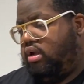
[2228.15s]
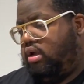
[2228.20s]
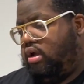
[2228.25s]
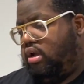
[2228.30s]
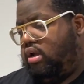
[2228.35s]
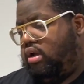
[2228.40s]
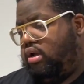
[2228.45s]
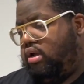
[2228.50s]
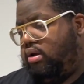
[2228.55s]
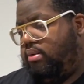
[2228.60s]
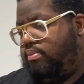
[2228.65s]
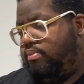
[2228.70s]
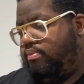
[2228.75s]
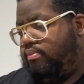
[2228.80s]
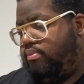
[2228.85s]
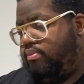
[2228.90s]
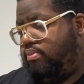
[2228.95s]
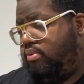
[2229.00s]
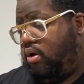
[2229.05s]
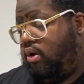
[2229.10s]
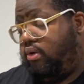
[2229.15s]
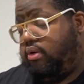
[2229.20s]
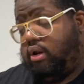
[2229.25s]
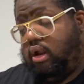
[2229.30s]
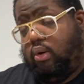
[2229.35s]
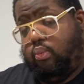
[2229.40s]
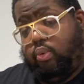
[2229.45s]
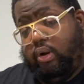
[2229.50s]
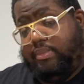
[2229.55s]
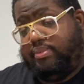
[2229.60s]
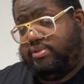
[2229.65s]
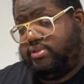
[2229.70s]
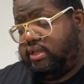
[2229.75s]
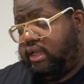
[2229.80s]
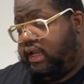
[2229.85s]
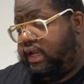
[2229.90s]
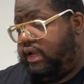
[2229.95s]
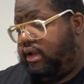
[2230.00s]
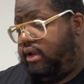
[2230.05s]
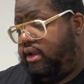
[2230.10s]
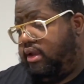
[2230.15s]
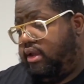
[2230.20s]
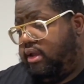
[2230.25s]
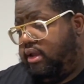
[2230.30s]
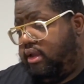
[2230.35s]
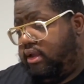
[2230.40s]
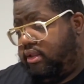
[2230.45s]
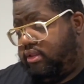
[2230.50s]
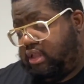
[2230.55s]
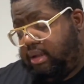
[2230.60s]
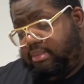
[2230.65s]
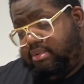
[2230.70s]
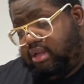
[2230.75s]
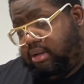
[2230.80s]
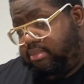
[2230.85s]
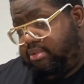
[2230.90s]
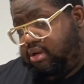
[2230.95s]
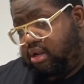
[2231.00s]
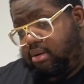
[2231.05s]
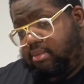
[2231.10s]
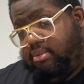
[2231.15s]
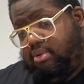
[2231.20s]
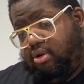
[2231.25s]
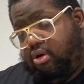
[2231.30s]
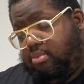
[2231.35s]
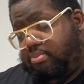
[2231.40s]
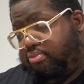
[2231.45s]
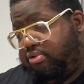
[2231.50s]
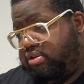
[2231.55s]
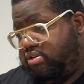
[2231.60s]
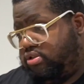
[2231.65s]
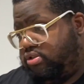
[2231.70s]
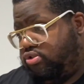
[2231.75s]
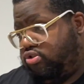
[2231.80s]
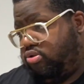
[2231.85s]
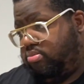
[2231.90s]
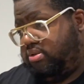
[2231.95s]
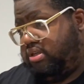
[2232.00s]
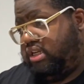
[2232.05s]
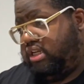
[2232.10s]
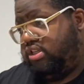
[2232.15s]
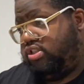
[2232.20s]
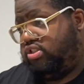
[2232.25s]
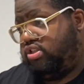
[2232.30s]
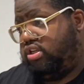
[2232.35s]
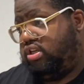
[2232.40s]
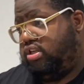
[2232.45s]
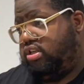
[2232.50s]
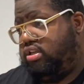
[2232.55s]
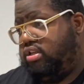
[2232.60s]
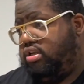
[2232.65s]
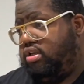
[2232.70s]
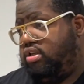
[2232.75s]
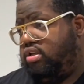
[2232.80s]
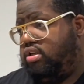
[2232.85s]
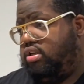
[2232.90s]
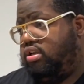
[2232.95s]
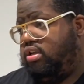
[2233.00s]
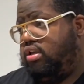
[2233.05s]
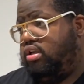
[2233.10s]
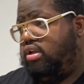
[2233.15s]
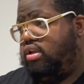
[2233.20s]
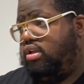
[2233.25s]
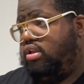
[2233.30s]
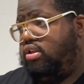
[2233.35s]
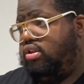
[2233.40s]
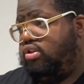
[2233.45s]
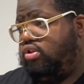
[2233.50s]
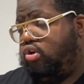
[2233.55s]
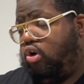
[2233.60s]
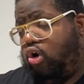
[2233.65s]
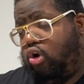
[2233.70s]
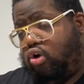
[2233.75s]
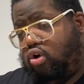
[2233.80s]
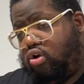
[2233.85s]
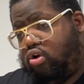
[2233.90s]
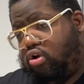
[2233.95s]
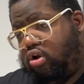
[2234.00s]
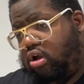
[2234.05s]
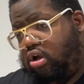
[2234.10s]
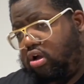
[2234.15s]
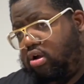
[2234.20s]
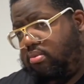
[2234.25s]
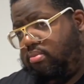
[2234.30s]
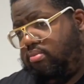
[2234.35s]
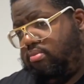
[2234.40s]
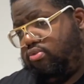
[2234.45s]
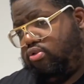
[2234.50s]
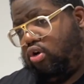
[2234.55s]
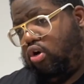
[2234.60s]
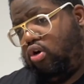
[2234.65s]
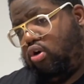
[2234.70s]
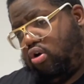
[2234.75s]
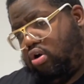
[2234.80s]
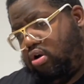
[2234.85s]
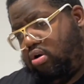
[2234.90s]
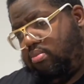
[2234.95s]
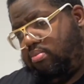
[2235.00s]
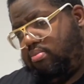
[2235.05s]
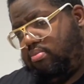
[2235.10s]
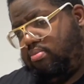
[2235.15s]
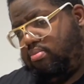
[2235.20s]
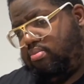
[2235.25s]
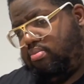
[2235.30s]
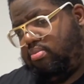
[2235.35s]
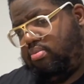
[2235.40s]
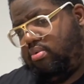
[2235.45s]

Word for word: Go on our website, www.brixtonsoupkitchen.com.